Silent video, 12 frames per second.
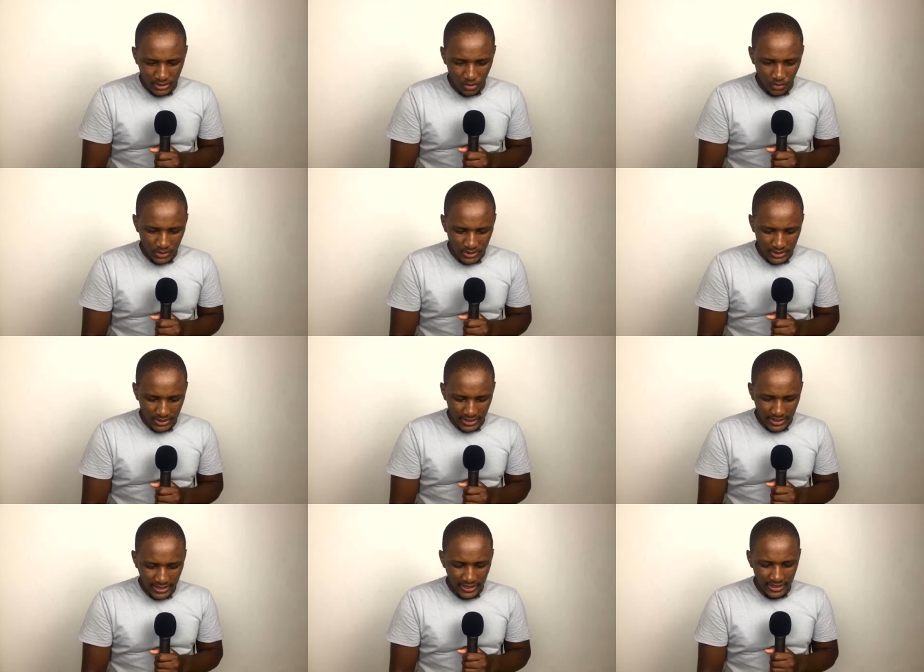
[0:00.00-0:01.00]
to it
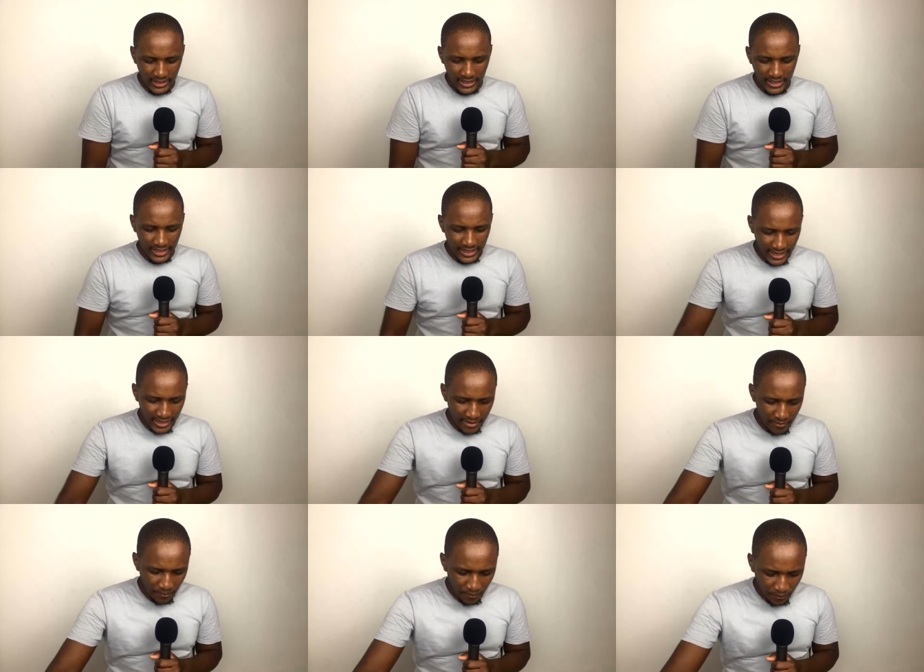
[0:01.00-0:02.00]
in
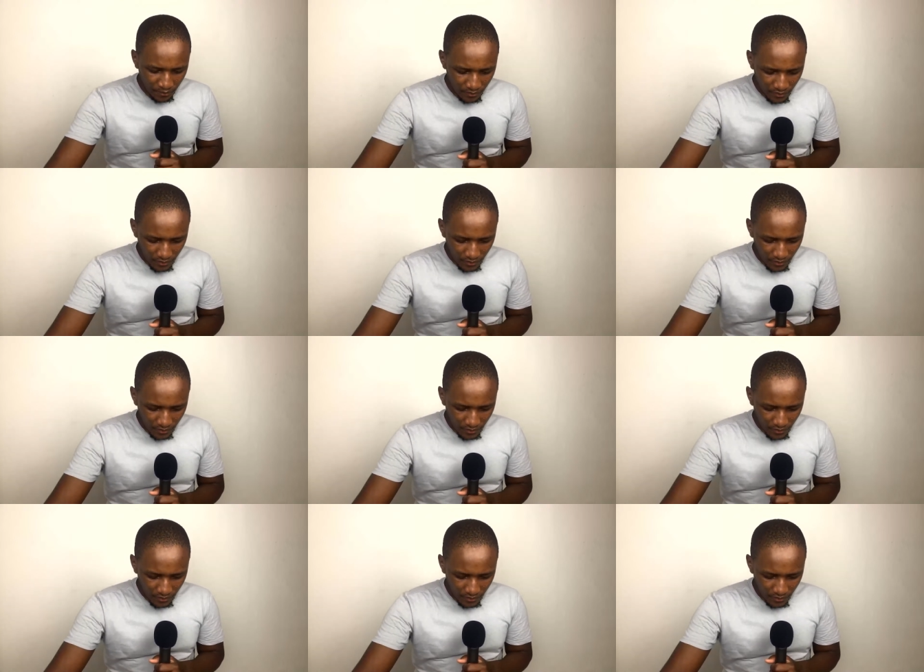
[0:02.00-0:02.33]
um,